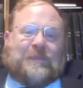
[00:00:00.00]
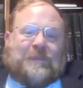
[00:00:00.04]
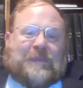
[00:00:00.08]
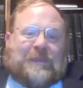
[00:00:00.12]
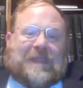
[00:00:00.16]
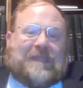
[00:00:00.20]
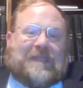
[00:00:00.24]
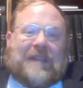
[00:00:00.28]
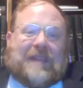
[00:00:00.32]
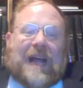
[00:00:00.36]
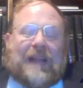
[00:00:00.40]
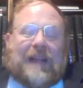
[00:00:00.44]

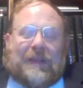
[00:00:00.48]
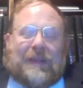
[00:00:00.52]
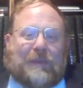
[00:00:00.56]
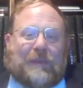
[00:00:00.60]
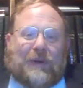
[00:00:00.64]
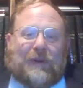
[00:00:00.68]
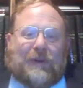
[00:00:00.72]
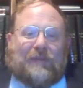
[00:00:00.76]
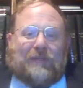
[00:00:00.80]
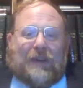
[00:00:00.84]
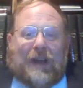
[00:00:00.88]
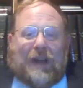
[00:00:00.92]
is not the
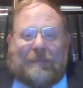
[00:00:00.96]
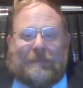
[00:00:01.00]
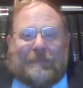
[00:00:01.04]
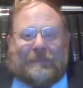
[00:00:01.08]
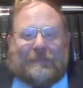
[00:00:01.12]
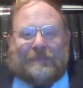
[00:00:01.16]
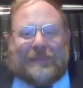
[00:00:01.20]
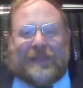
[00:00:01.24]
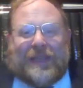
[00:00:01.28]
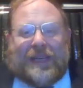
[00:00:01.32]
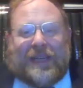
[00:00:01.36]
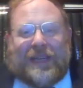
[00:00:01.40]
world for him.
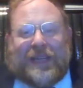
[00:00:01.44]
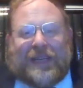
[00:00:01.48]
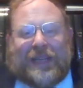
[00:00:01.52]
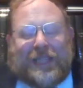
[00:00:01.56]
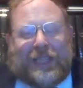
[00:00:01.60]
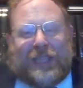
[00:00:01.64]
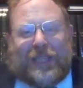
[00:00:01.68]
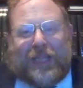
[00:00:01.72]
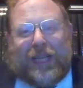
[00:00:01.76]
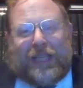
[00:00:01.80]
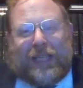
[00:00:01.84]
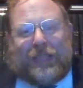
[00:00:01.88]

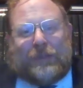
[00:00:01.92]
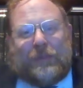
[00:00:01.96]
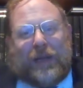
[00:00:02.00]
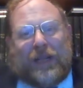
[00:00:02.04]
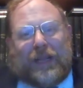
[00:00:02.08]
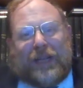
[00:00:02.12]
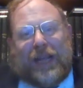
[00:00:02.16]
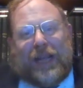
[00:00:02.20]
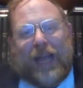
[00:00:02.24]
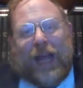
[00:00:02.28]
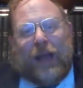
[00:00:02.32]
She has to be. It